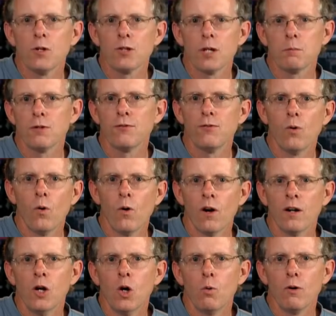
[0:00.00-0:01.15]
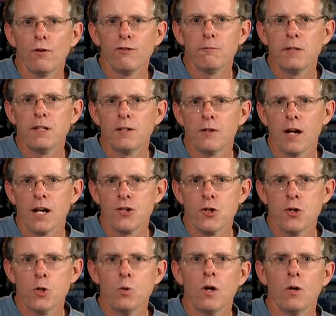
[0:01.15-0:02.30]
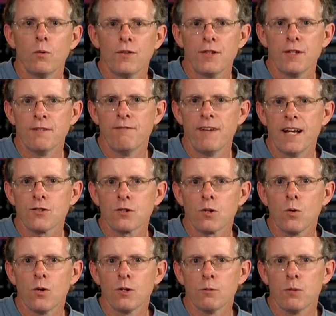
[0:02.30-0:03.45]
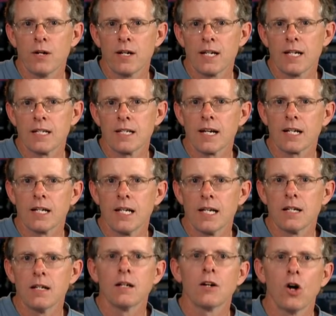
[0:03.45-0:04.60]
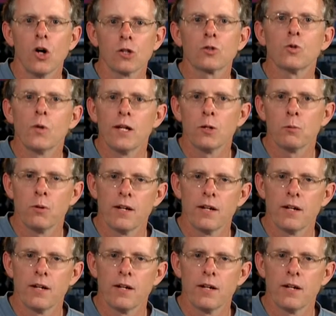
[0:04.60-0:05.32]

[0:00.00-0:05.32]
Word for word: drill number 4 will familiarize you with the advanced corner braking technique called trail